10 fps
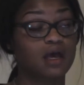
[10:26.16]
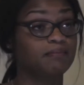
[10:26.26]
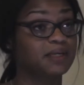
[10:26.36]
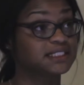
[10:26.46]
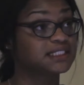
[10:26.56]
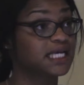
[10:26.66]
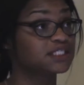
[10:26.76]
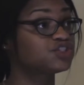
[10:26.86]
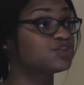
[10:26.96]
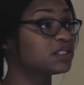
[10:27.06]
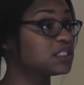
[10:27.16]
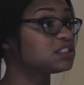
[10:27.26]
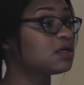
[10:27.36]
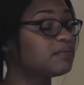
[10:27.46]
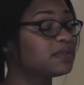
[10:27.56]
blood tests during the
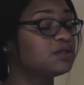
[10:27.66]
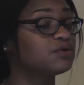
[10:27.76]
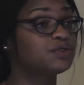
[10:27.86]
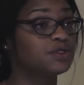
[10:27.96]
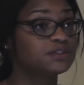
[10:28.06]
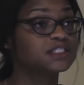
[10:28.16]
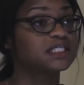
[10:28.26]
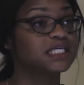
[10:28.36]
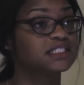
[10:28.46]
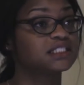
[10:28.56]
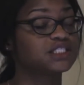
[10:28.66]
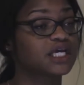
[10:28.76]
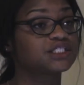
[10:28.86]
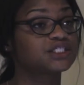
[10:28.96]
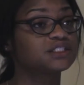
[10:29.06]
time that you're using these
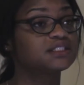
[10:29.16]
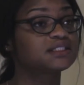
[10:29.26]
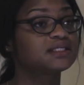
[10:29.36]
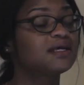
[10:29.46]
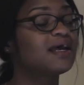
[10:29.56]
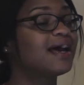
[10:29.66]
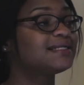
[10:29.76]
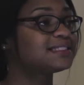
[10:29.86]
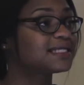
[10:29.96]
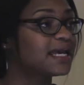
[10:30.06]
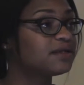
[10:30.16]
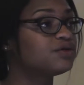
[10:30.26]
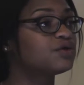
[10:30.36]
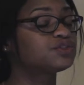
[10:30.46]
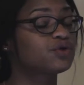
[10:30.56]
injections. And again,
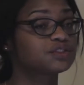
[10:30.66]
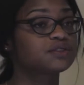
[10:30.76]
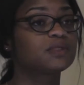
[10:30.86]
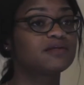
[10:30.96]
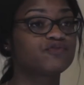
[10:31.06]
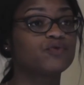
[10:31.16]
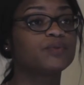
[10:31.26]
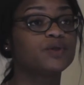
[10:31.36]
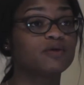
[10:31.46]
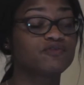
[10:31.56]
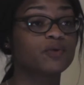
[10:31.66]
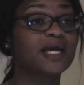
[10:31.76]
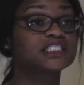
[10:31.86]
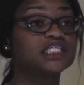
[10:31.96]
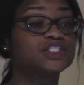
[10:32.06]
your doctor will inform you if you
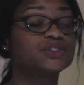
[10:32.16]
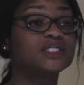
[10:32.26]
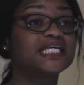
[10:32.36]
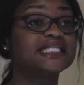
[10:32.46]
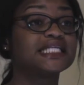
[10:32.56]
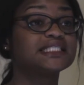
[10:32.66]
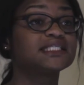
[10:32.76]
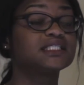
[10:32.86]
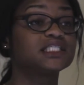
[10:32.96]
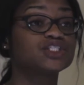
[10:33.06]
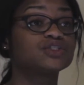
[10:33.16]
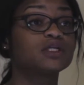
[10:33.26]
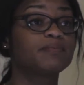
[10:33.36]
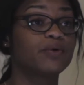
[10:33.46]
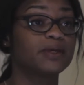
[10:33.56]
actually do need these
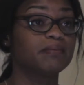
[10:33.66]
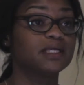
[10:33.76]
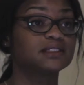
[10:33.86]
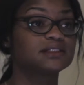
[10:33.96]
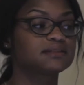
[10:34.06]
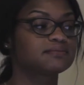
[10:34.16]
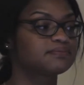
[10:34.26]
additional appointments.